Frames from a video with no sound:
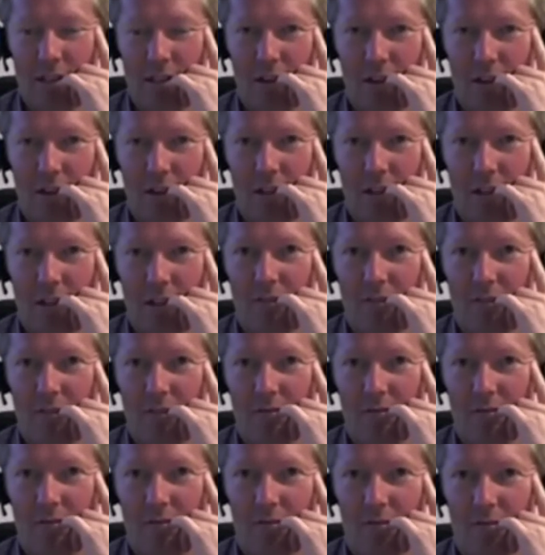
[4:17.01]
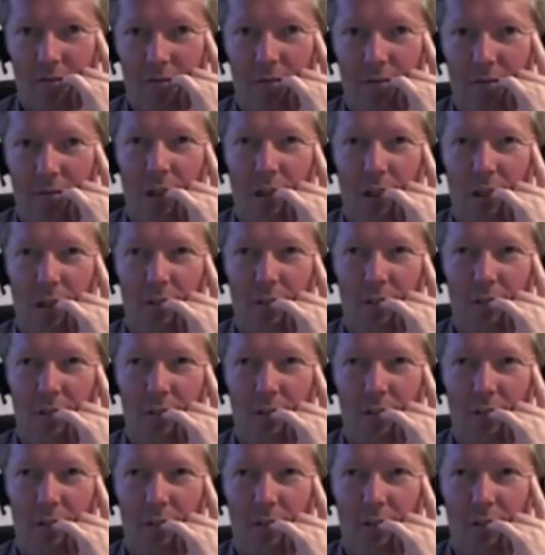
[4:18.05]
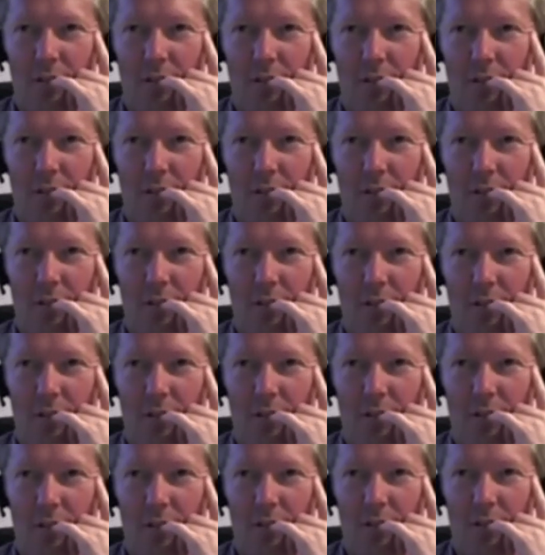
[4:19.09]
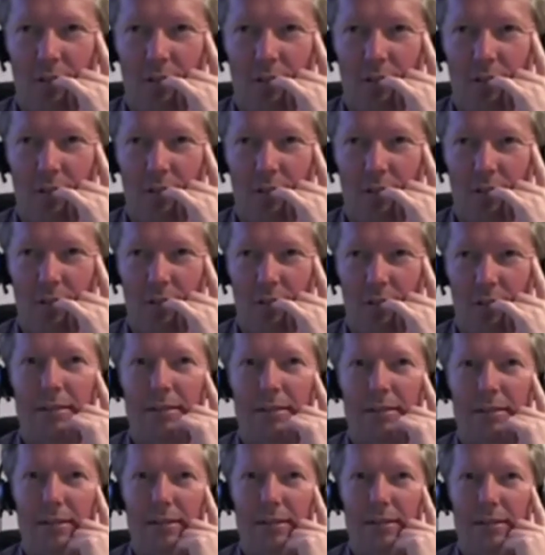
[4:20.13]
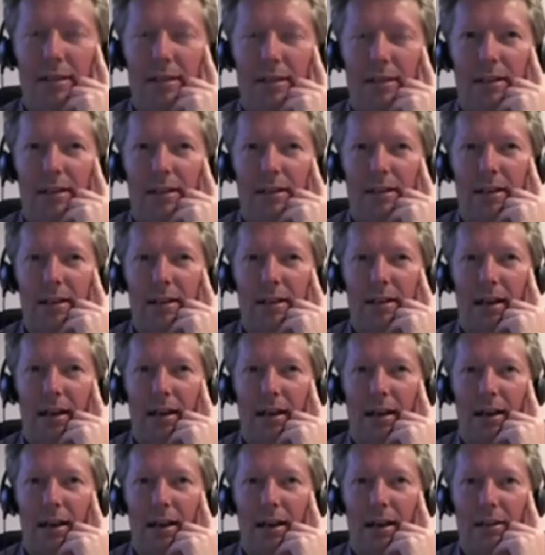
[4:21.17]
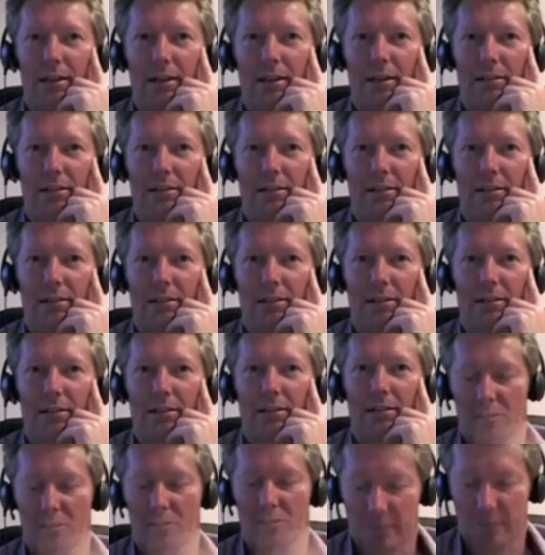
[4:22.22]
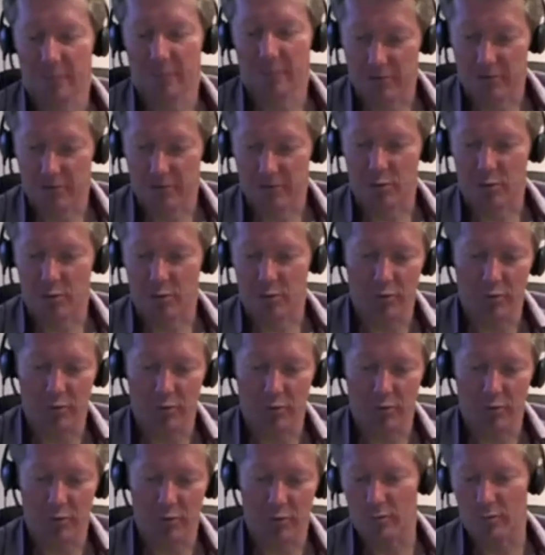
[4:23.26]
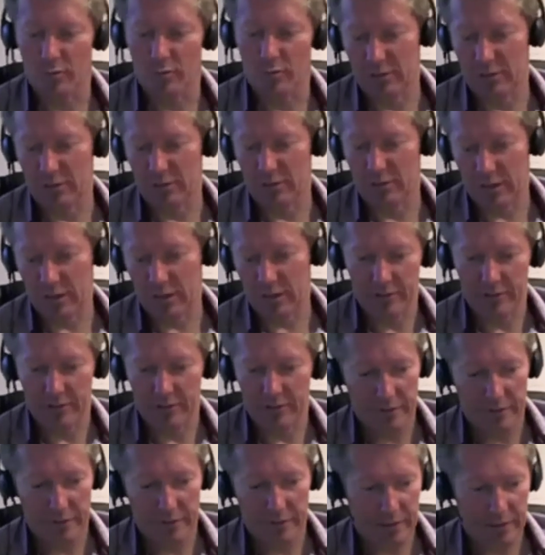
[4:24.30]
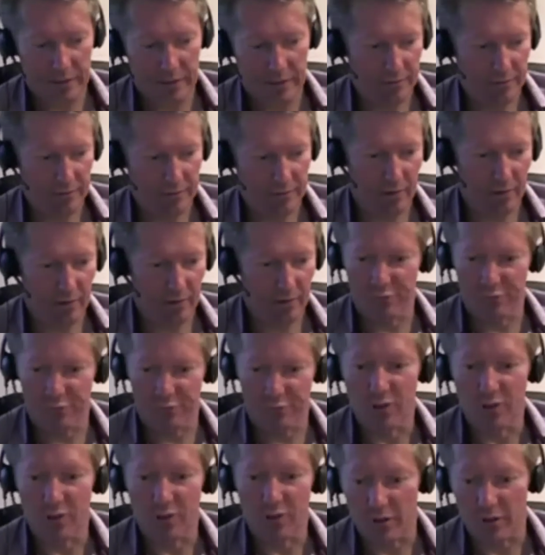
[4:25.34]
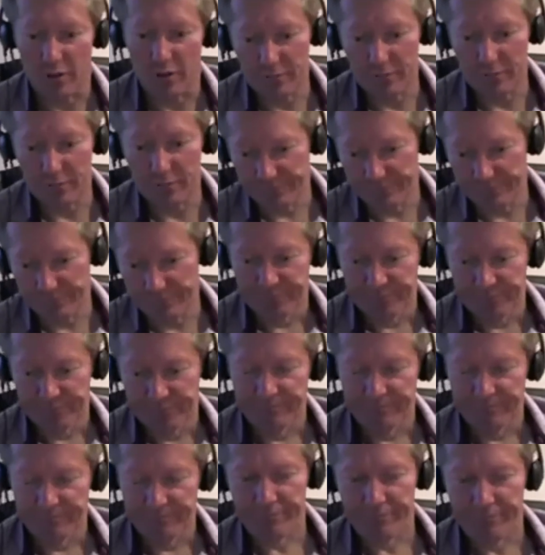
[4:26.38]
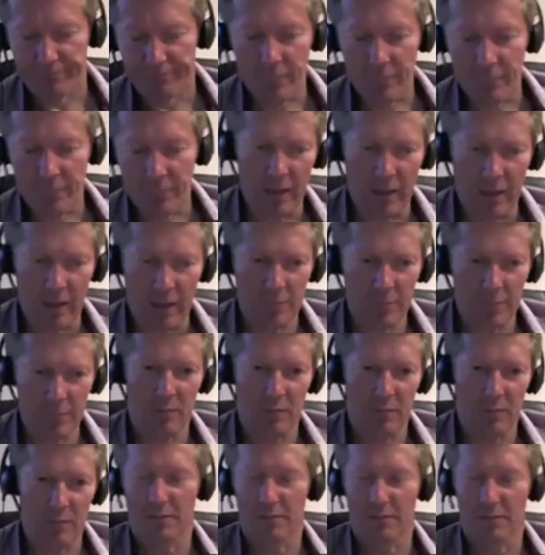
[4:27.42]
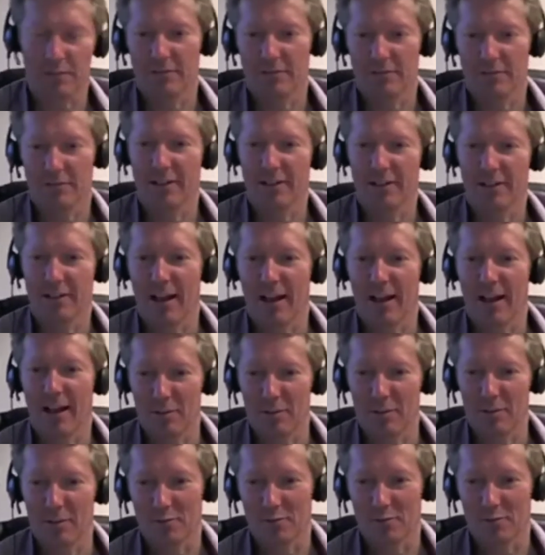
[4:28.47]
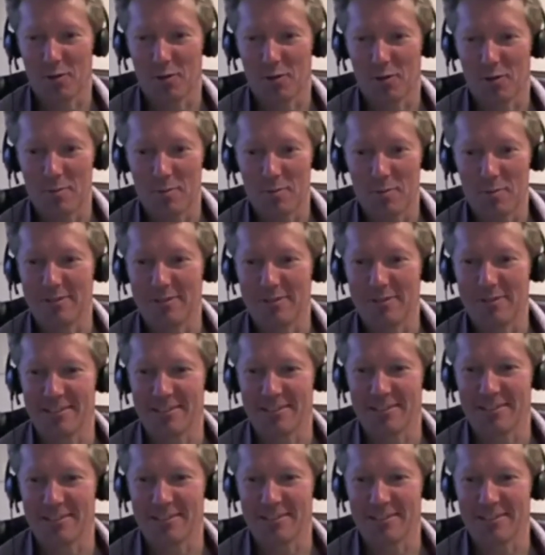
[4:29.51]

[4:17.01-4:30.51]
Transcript: not in full lotus pose, but just on the floor. The floor was a kind of like a futon, so it wasn't a hard wooden floor, but it was